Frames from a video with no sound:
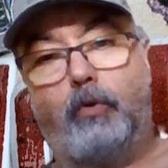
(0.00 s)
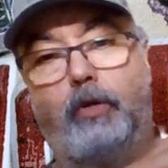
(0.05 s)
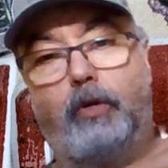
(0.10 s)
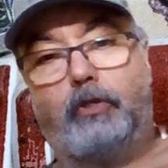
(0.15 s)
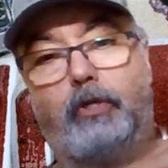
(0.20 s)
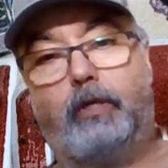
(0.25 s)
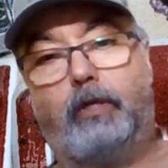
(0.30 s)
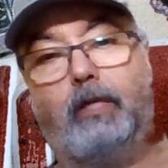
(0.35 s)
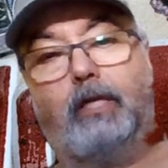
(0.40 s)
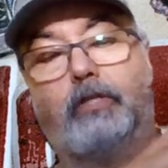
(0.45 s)
Let's
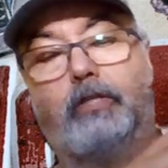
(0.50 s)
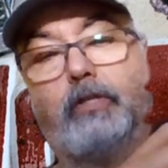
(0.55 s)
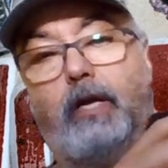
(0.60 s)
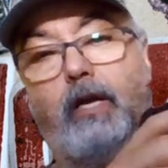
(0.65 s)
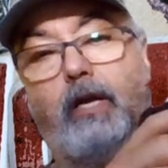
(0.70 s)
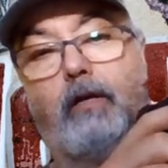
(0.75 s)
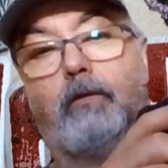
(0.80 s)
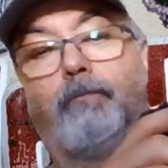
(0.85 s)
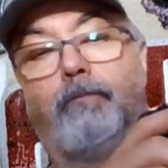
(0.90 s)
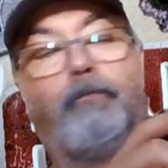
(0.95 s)
say
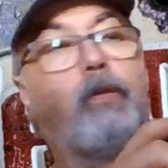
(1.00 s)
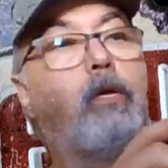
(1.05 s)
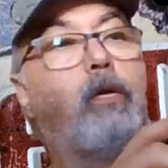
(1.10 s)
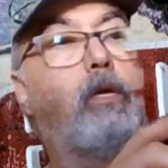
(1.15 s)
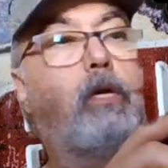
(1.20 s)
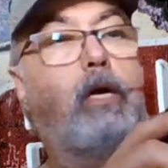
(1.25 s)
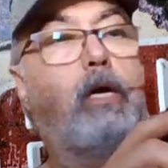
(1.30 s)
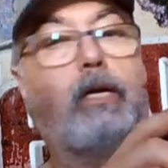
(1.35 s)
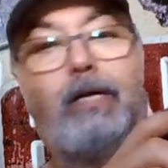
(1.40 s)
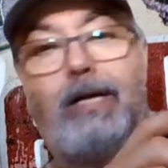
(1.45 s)
a
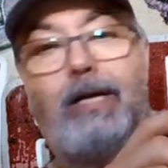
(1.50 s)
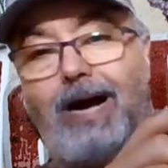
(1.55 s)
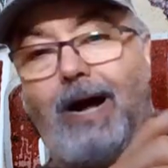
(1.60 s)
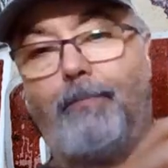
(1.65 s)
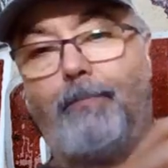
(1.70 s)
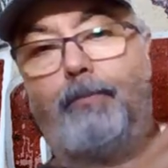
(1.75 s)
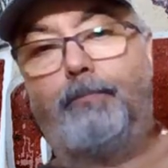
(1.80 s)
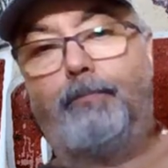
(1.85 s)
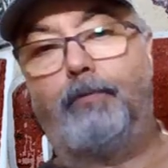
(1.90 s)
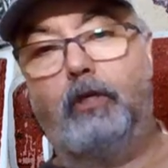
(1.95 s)
cop, a
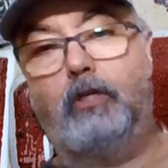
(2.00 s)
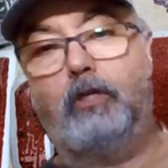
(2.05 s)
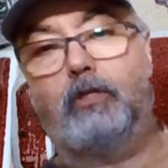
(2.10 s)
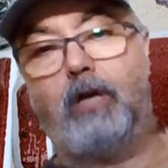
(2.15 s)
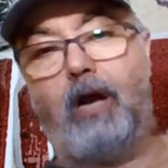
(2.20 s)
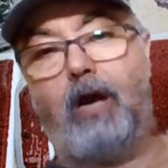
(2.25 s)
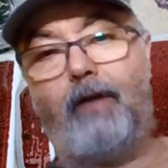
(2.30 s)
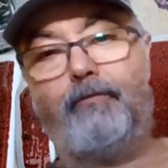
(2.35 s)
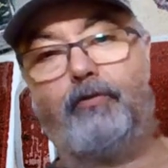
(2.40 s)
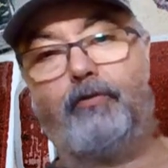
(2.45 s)
police
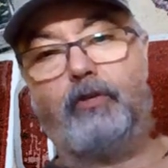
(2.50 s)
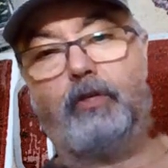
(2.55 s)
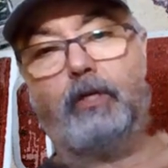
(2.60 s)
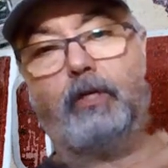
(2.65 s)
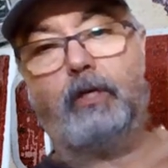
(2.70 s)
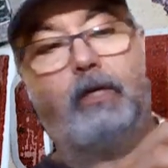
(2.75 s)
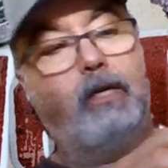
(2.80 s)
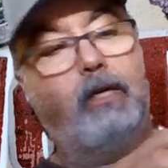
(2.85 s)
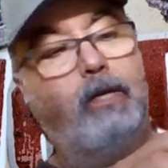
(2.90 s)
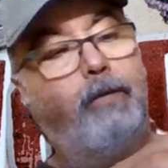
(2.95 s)
officer,
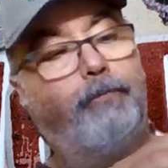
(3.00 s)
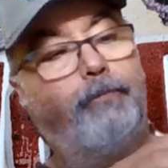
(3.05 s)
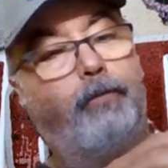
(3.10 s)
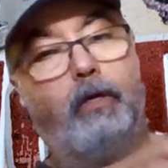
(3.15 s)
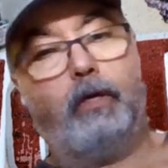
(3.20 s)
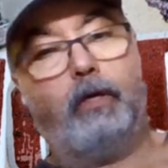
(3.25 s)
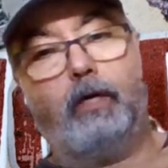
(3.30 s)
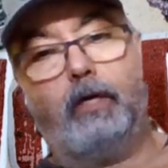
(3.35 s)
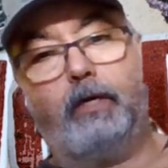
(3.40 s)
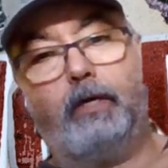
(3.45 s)

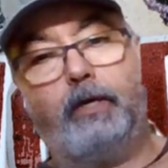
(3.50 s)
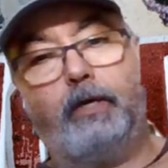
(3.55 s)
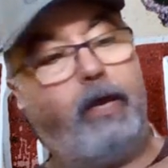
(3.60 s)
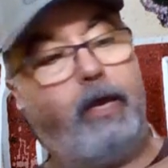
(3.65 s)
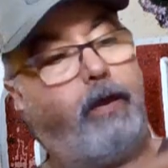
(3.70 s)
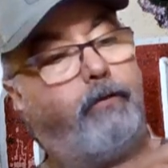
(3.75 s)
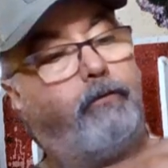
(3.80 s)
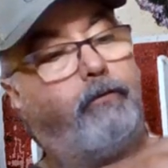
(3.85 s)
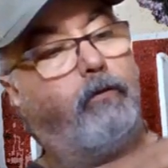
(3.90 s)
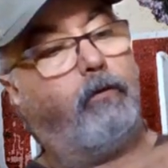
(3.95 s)
he has
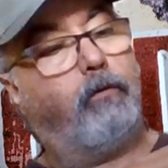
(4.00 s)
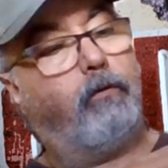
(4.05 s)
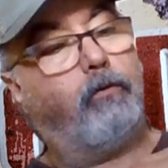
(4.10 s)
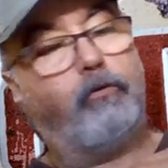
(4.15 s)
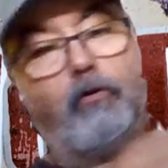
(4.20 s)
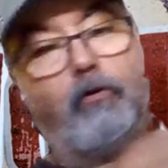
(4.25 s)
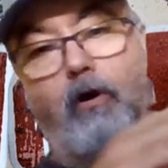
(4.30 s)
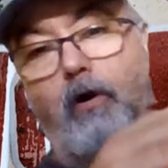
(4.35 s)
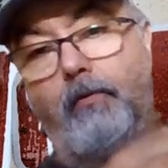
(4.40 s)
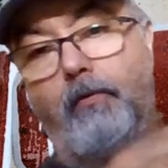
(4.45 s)
to draw it
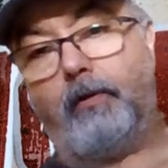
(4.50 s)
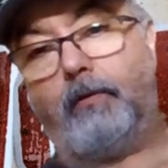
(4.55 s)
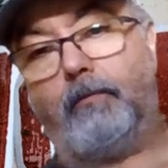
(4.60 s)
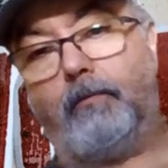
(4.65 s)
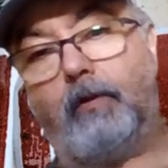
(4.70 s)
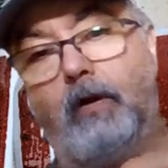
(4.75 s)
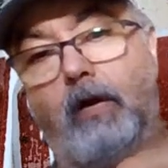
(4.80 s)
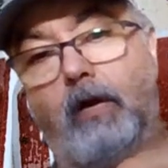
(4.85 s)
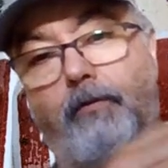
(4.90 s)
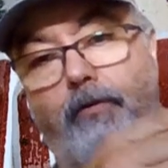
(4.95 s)
out of
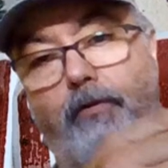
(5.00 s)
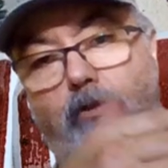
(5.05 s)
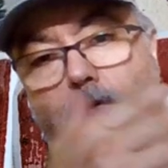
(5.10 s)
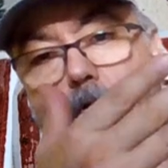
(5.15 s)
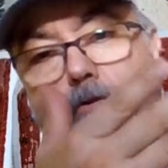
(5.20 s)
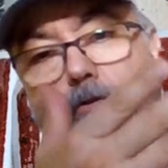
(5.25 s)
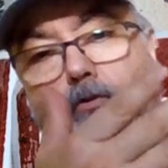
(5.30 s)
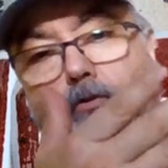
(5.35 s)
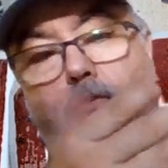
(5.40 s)
his holster,